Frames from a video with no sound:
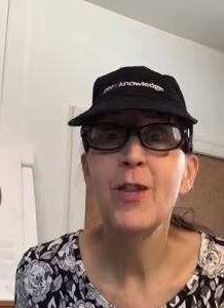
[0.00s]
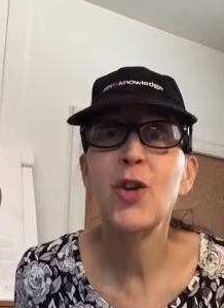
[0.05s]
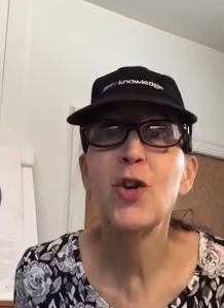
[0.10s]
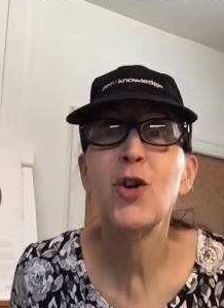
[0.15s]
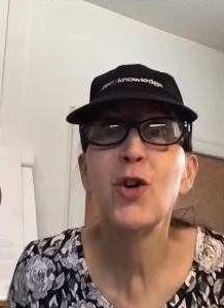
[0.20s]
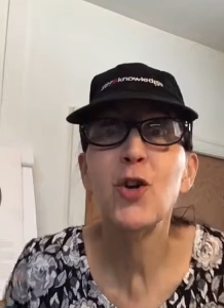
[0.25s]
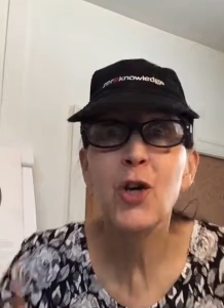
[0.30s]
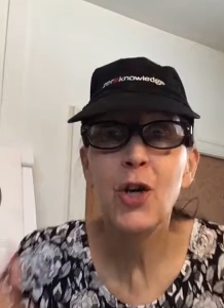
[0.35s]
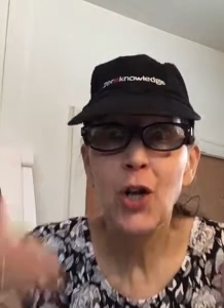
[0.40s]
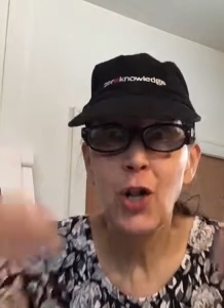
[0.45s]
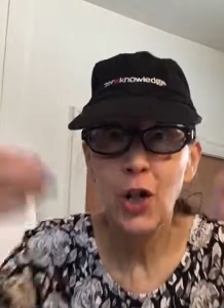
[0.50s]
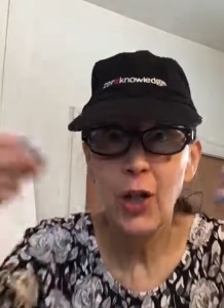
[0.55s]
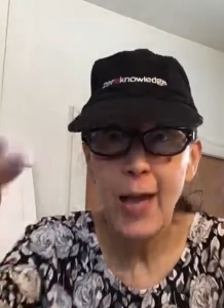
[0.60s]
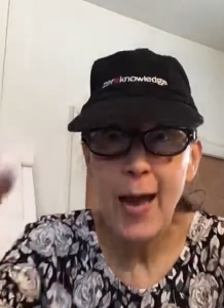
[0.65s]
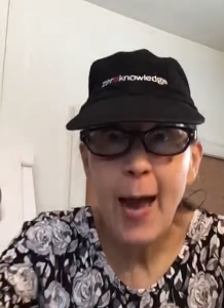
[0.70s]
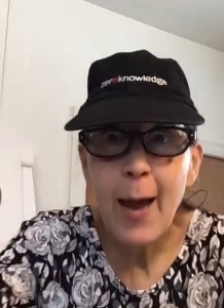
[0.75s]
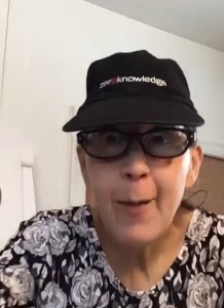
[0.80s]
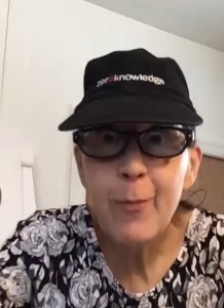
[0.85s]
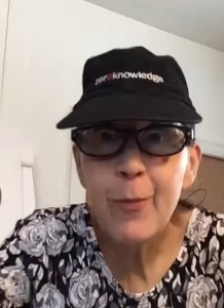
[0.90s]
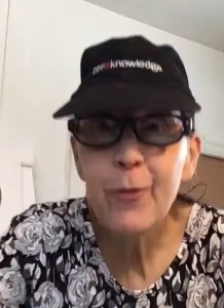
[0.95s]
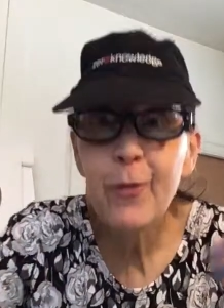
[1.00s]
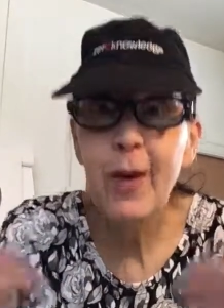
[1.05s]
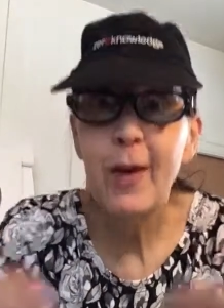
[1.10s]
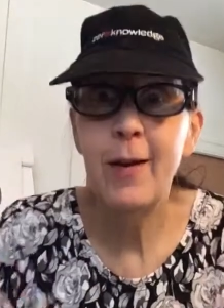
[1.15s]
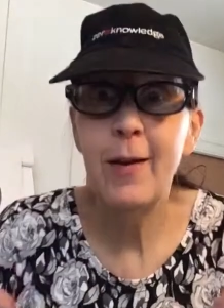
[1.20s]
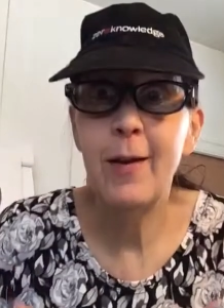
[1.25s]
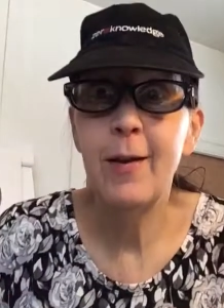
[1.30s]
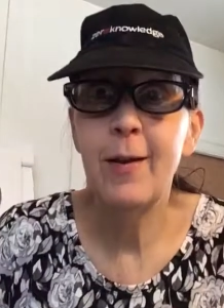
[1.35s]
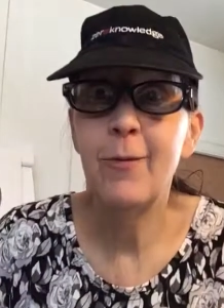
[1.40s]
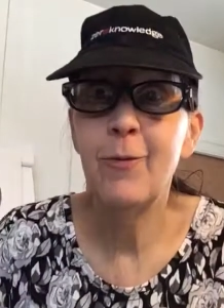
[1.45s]
They're
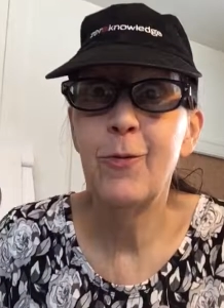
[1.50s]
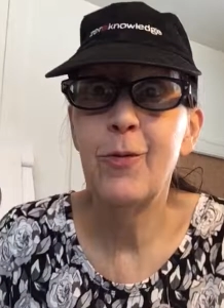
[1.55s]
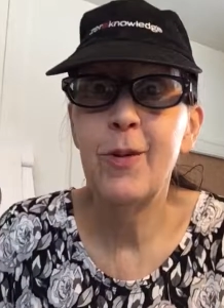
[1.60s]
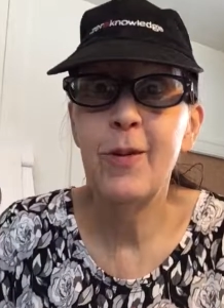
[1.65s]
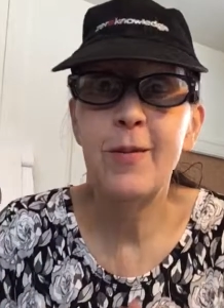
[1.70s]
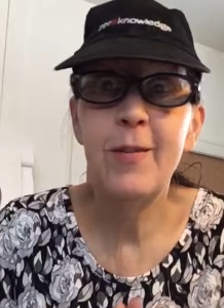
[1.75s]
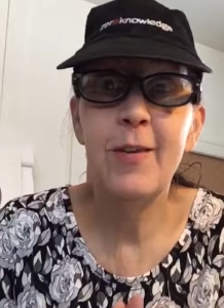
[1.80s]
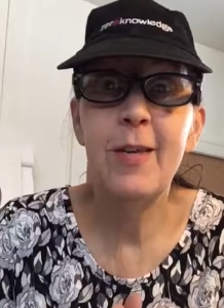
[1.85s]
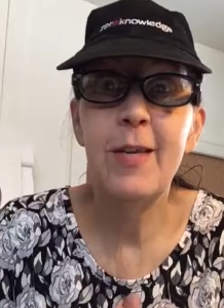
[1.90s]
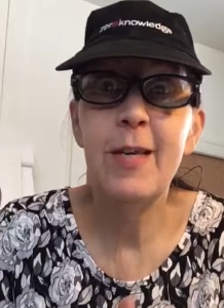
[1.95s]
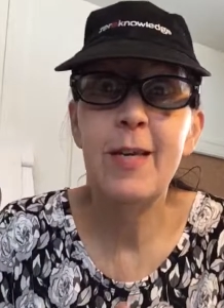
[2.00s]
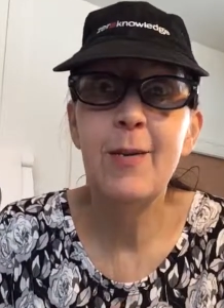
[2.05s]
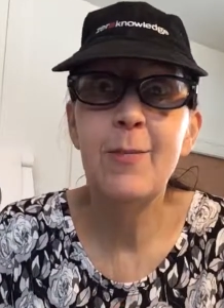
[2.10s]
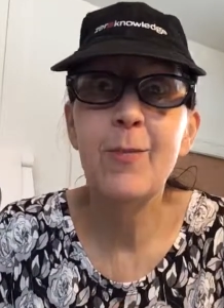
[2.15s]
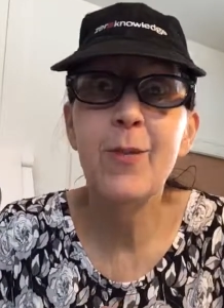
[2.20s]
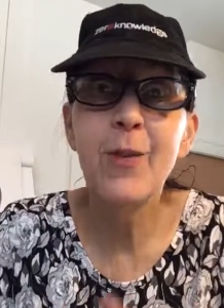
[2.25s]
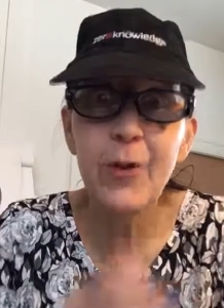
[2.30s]
collaborating with the team.